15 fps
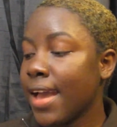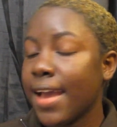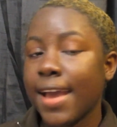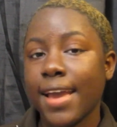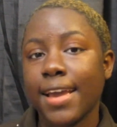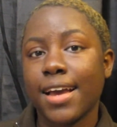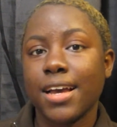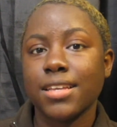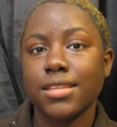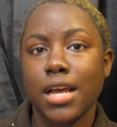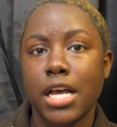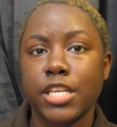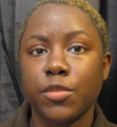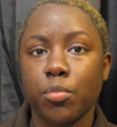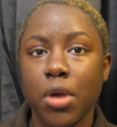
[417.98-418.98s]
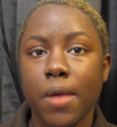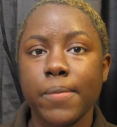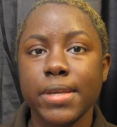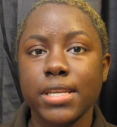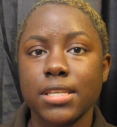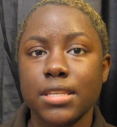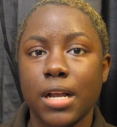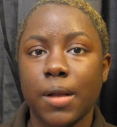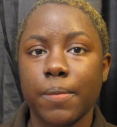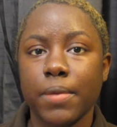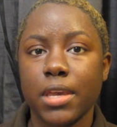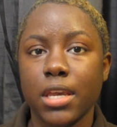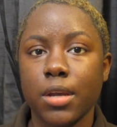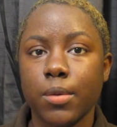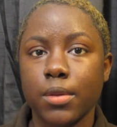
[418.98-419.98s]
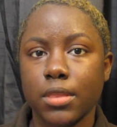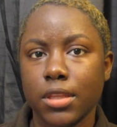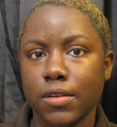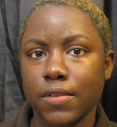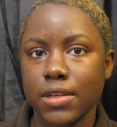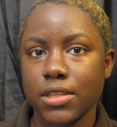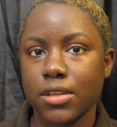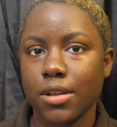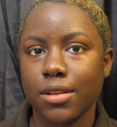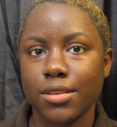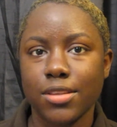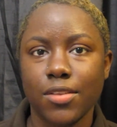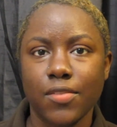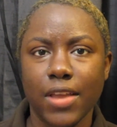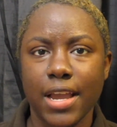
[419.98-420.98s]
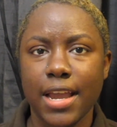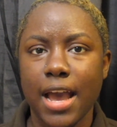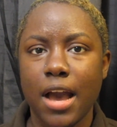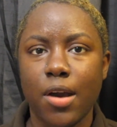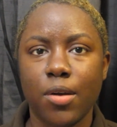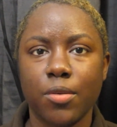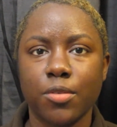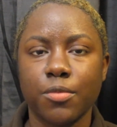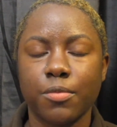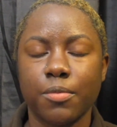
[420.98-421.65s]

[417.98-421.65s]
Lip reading: Hey guys, as promised, I'm here with the results of like how